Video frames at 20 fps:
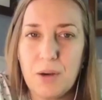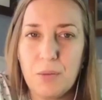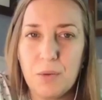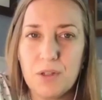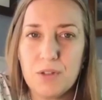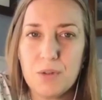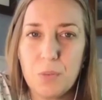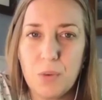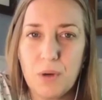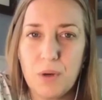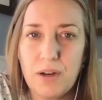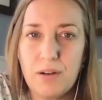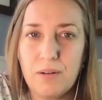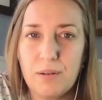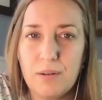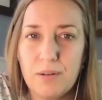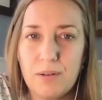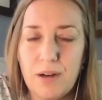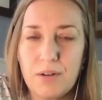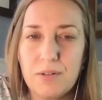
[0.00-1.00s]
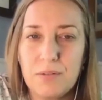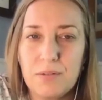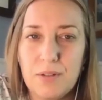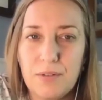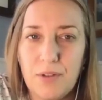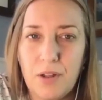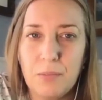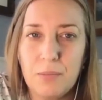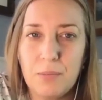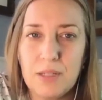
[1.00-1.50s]
once our
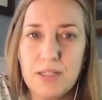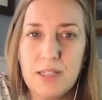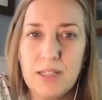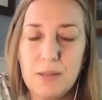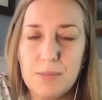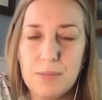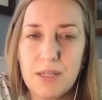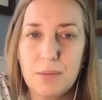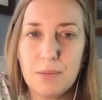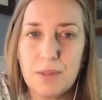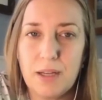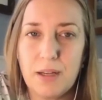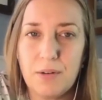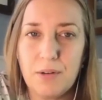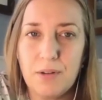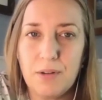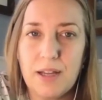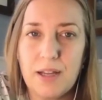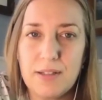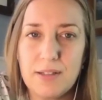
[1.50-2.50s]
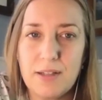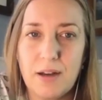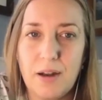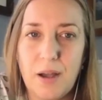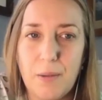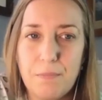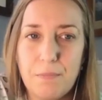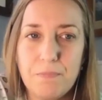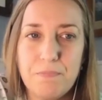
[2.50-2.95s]
development team's able to get all of that set up.